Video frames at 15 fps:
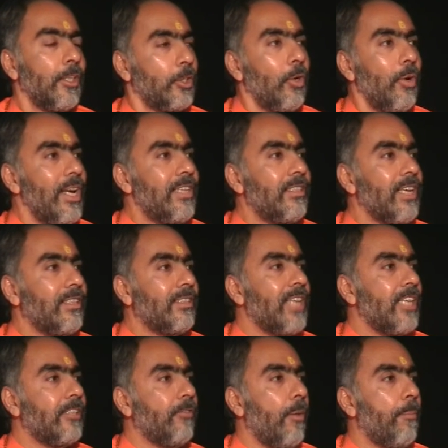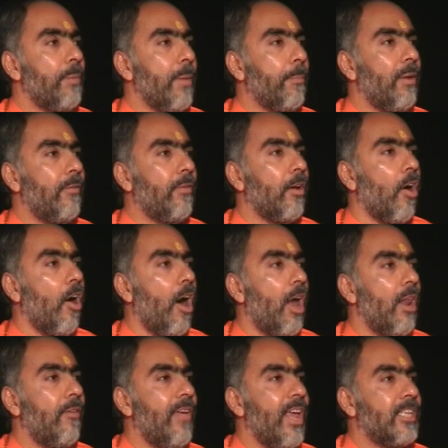Truly successful people will
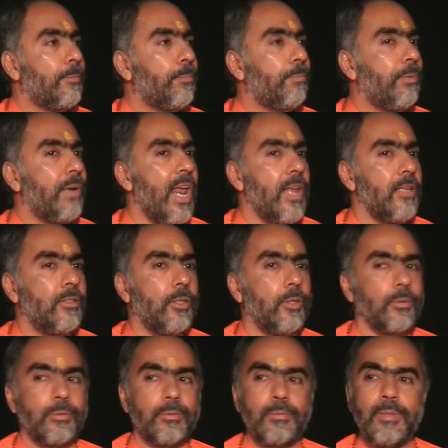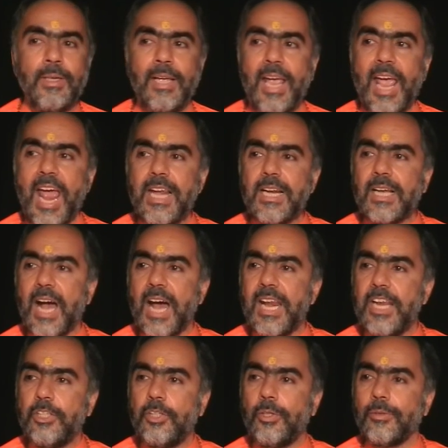always praise you,
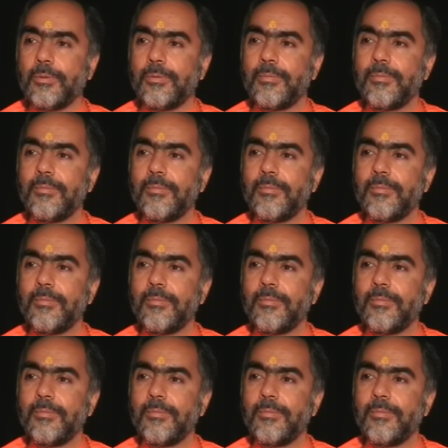encourage you.